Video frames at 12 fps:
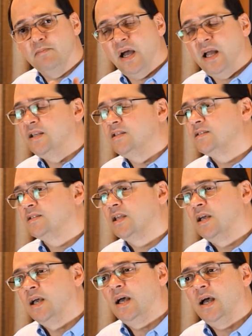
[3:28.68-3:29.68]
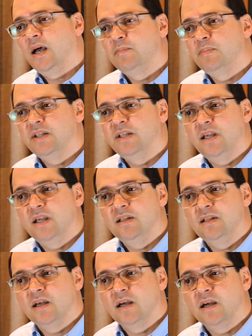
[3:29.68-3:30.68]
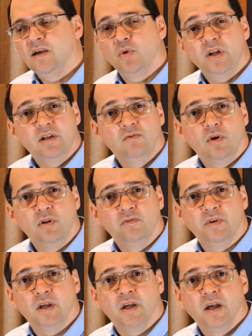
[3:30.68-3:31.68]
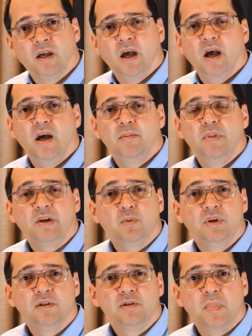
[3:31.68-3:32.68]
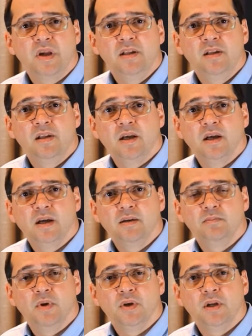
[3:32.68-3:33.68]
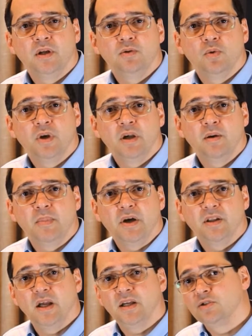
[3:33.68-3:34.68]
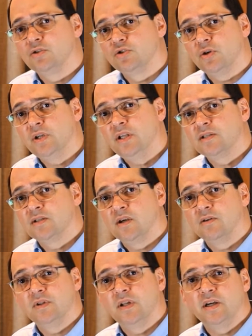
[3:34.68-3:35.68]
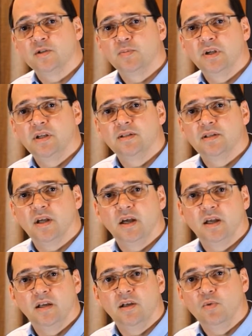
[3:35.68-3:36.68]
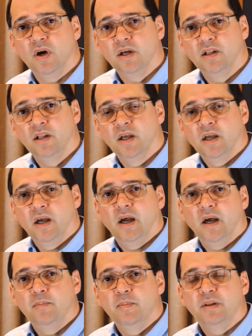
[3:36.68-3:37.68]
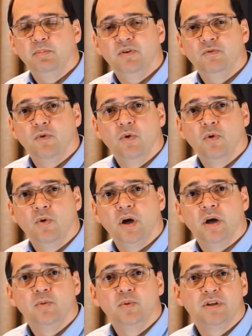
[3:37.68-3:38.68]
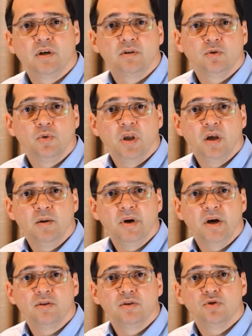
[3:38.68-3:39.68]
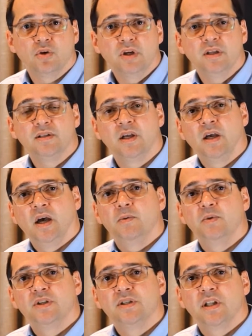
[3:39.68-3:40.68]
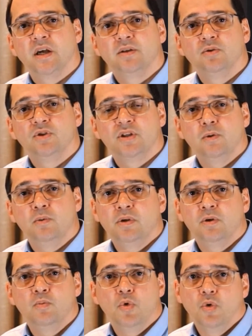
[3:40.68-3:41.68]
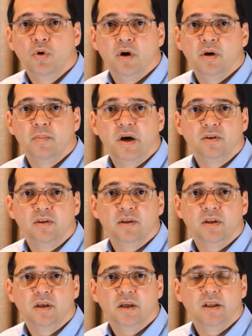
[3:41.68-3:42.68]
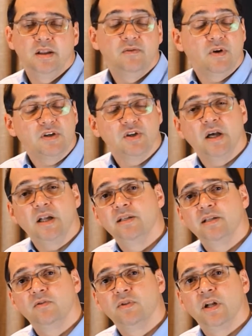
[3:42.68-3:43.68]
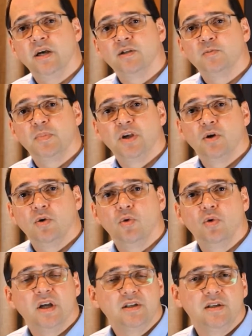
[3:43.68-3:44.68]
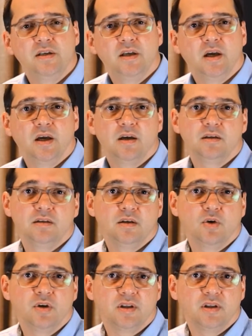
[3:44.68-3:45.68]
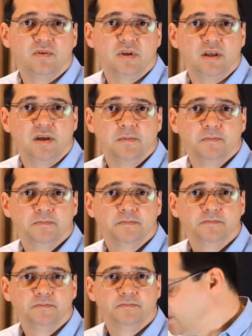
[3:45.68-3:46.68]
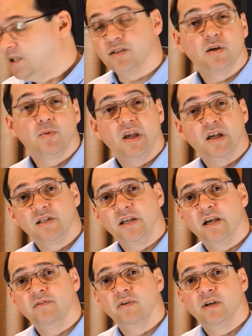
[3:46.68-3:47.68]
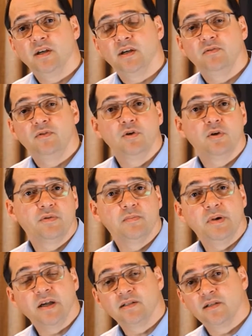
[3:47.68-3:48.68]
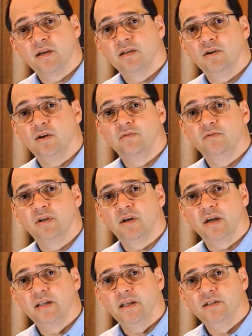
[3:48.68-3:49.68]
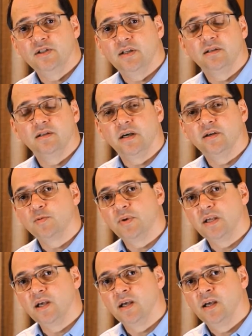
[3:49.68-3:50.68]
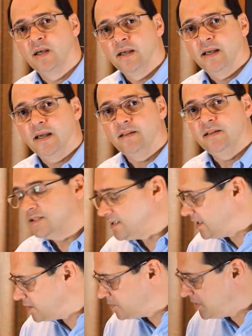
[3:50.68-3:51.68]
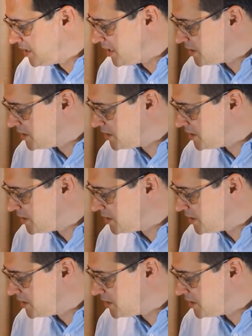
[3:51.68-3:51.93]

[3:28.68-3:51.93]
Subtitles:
balanced, but yet quite involving. But we'll spend talking about the actual sonics of the loudspeakers in a while, but before we start talking about the sonics, I would just like to share with you more about the functionality of the loudspeaker, or actually the connectivity. Yeah, so we actually have a view of the backside of the right hand channel loudspeaker, and this loudspeaker